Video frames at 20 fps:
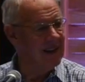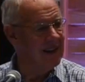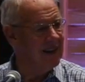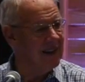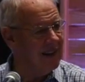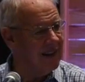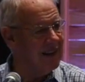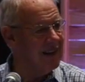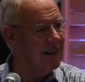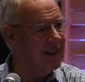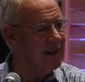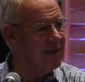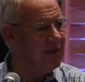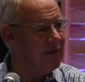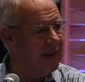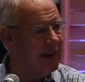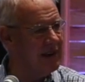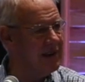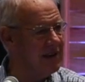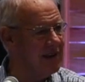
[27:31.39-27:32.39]
and I need to
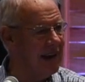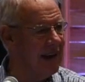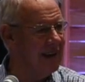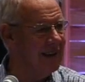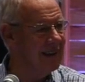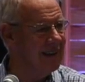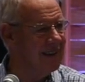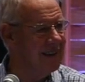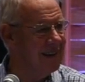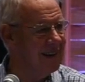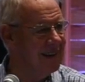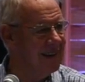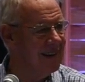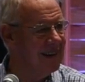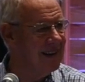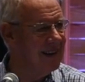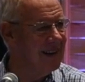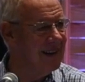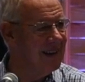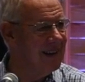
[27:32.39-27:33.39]
face that.
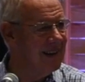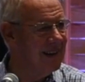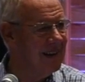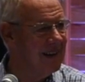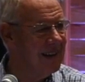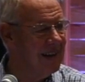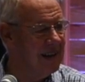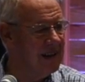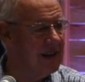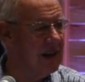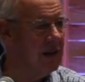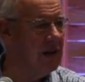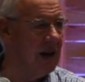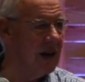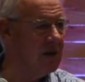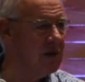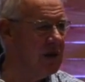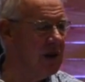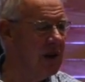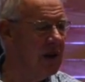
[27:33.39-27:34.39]
And so,
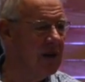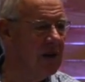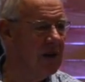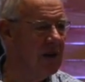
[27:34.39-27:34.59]
yes,